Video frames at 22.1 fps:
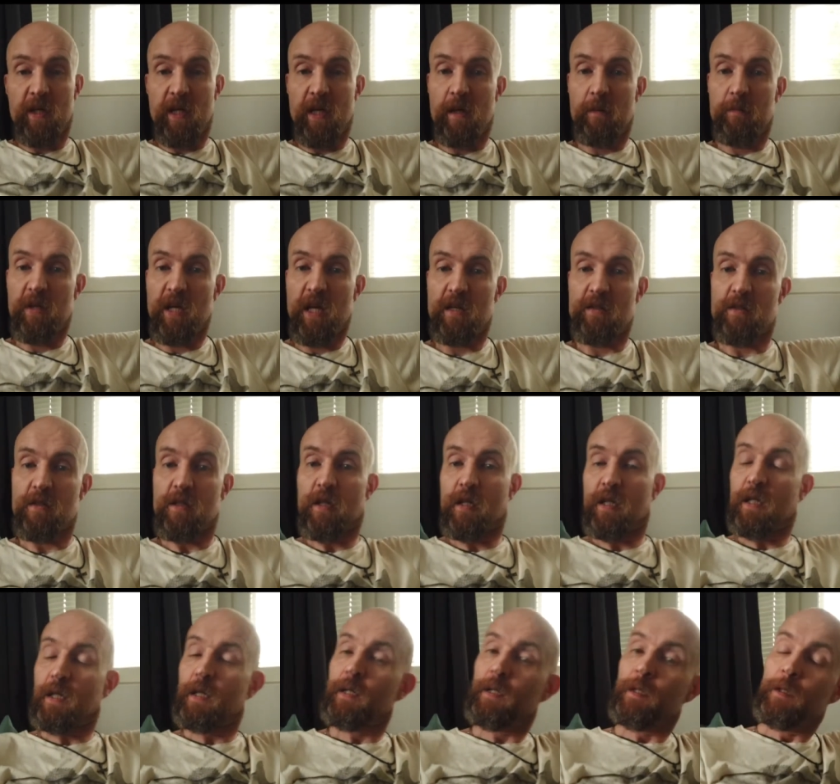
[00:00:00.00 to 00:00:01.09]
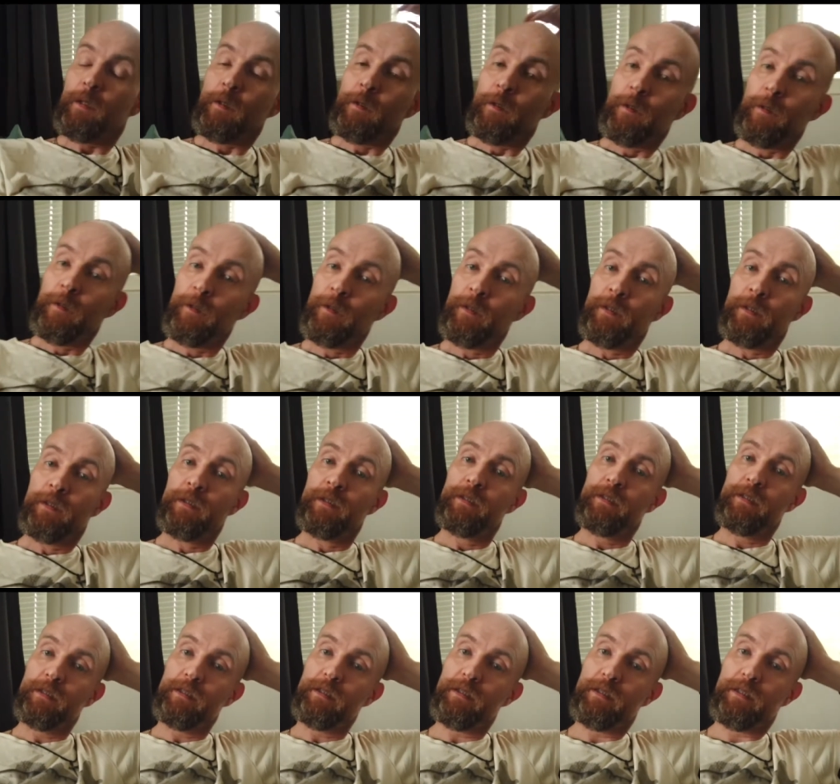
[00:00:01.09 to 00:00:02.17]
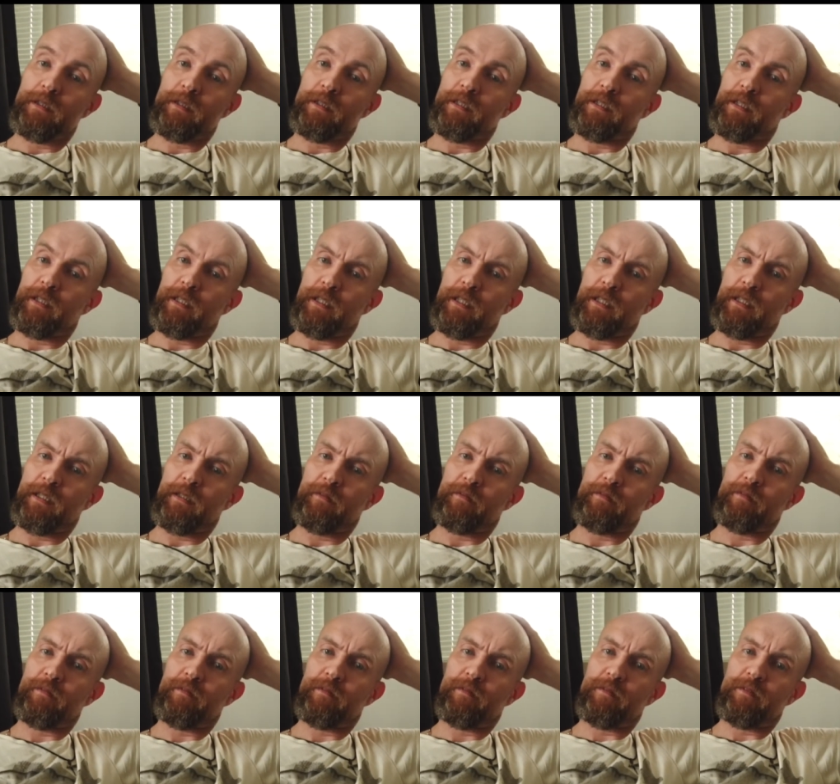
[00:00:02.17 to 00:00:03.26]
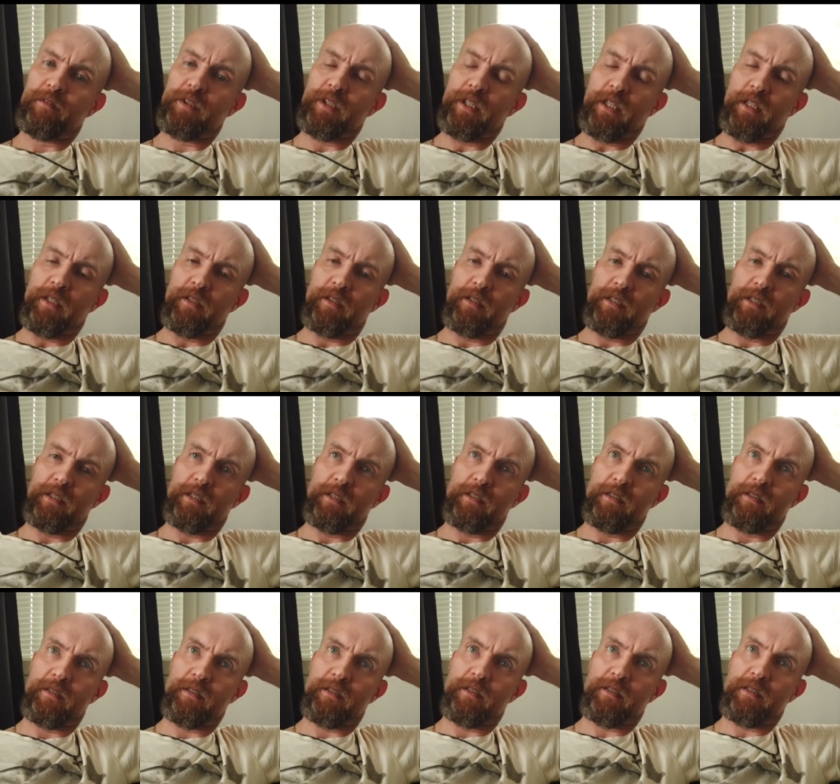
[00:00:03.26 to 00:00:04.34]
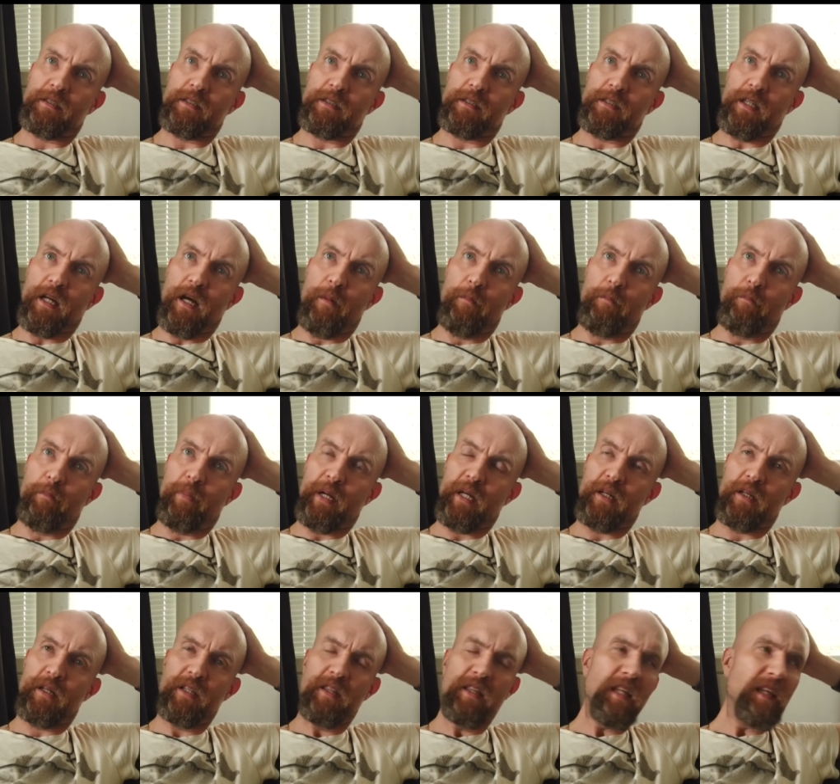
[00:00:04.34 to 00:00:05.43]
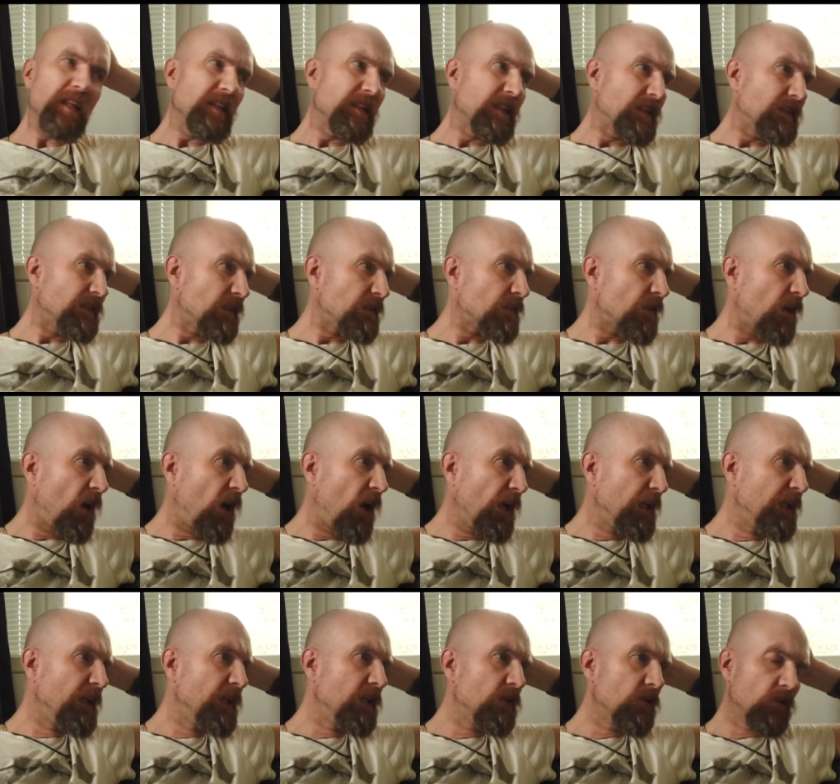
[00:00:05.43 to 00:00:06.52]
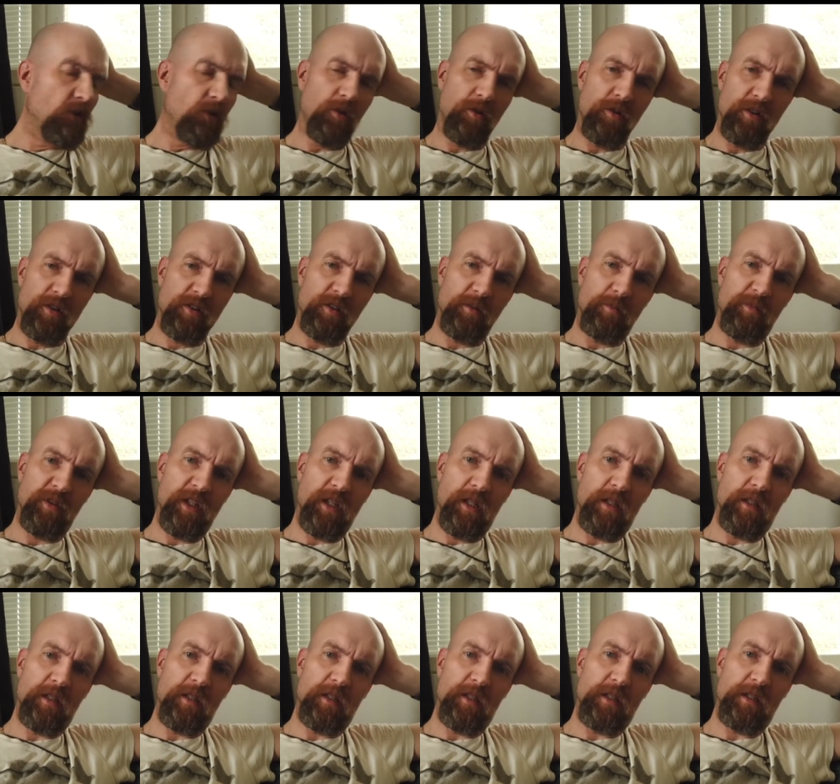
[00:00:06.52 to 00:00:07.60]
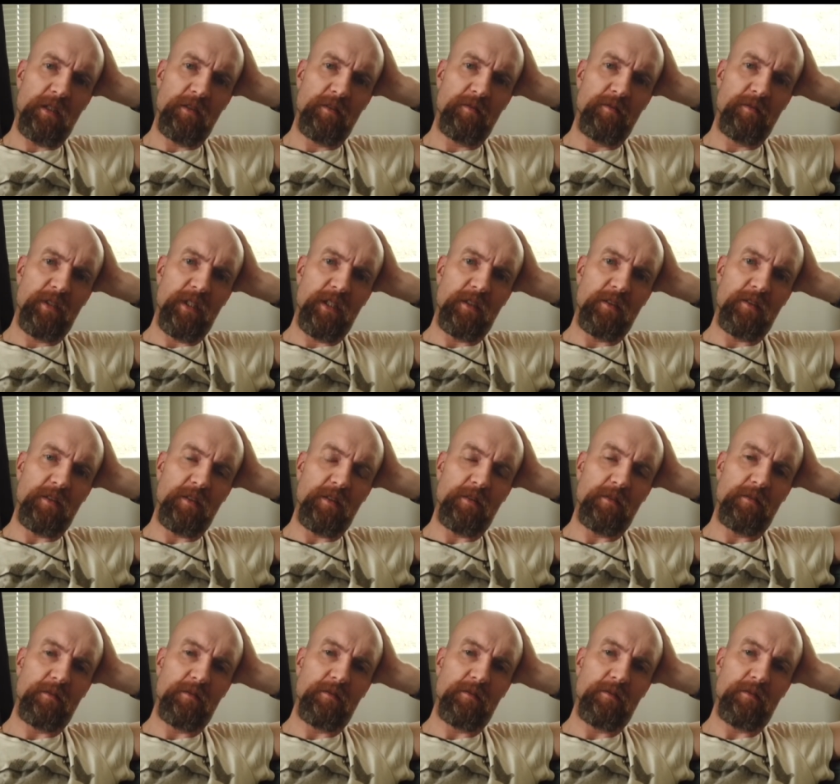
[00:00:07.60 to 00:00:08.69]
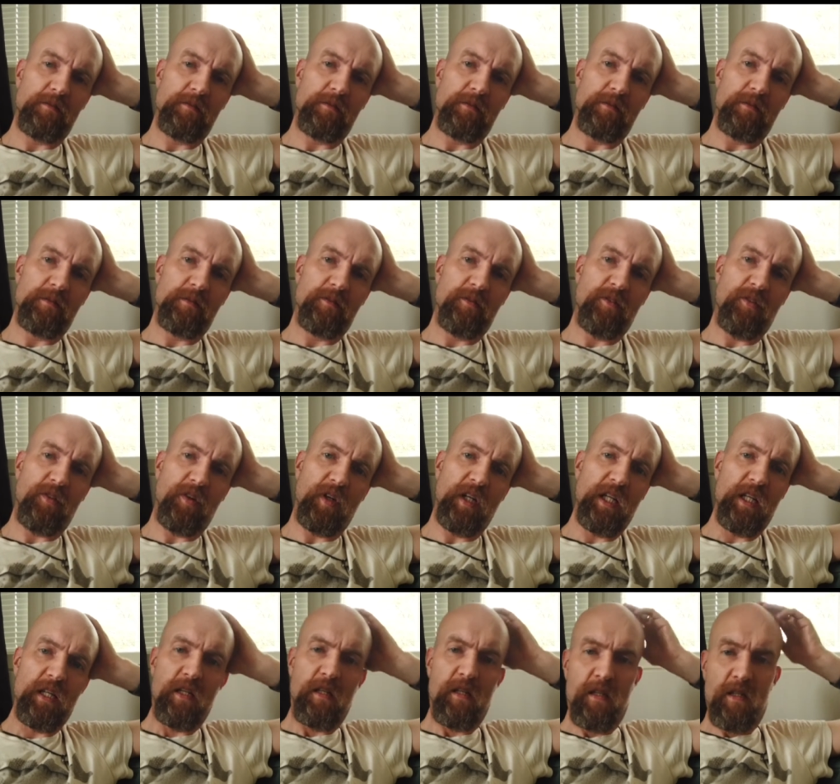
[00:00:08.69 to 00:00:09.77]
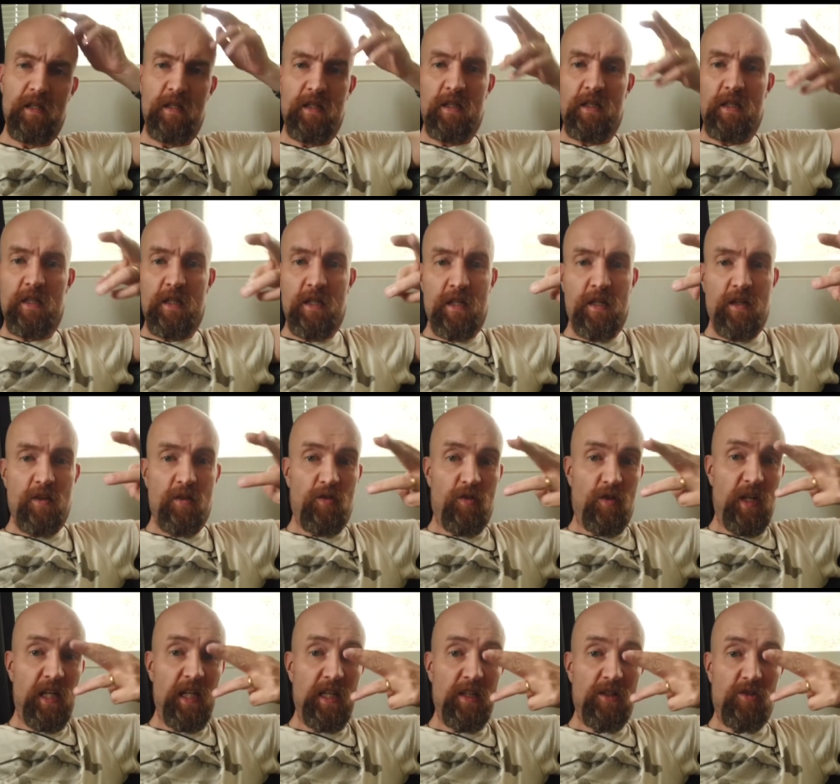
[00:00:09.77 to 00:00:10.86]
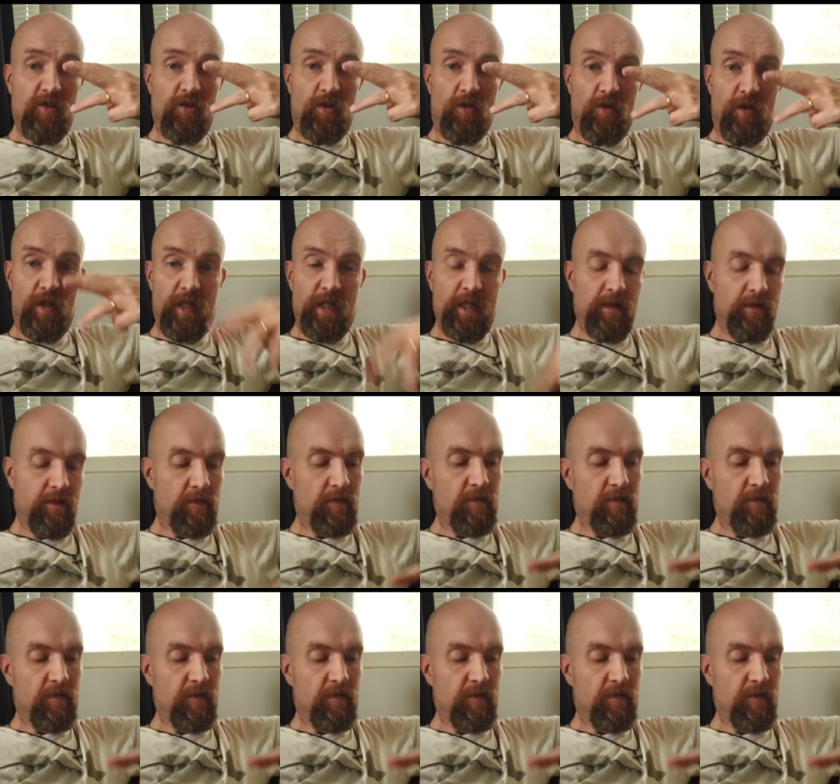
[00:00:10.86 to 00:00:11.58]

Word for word: game yesterday, and uh, here in Tampere, I think this is Aitoo or something like that. There's a three, three story.